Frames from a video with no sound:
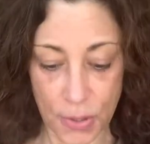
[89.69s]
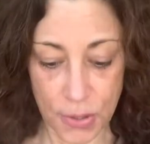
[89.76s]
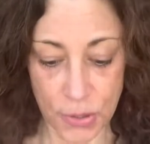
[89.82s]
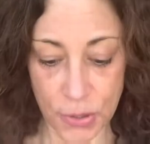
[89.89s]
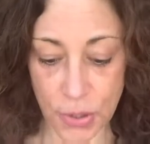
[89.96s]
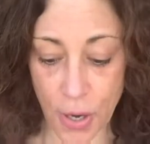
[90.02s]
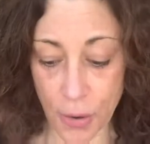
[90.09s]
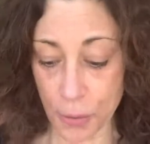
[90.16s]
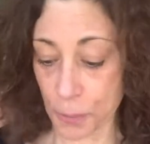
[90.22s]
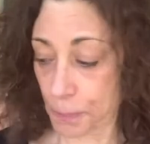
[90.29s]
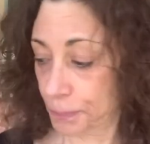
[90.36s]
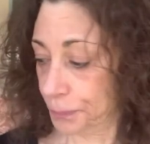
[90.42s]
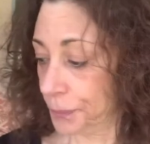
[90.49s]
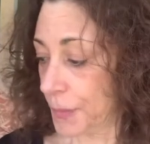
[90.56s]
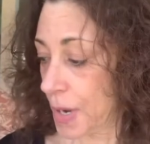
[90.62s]
So,
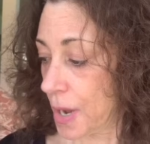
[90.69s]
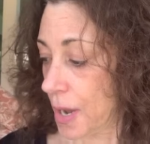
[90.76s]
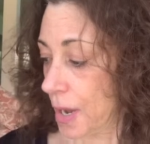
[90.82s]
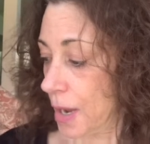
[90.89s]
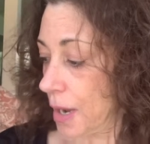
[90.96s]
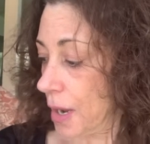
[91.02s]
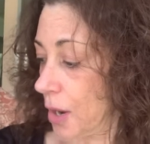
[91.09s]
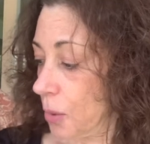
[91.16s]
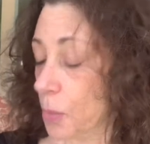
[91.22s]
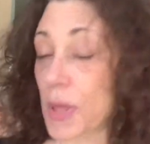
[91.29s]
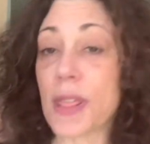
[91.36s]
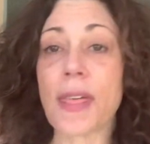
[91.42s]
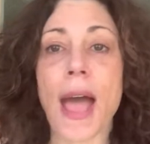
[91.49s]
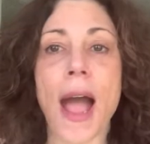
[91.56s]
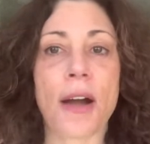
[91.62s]

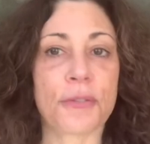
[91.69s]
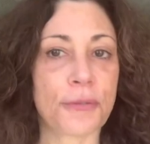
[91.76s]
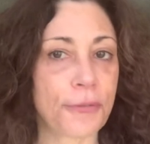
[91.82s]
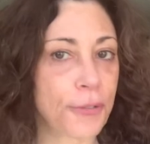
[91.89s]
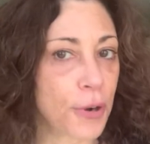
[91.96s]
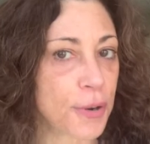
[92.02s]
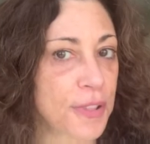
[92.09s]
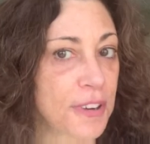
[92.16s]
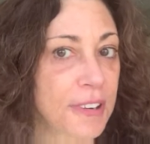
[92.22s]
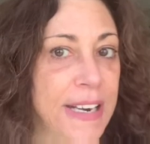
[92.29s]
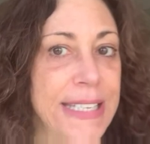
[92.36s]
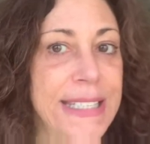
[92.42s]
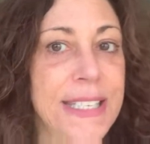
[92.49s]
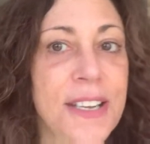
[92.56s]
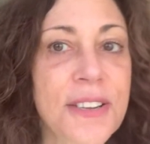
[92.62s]
without further
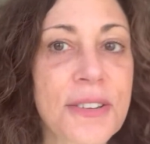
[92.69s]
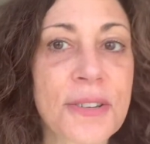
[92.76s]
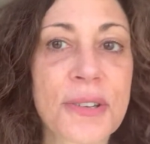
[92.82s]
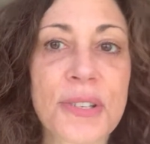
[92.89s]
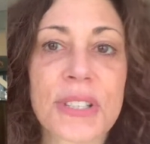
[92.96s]
ado,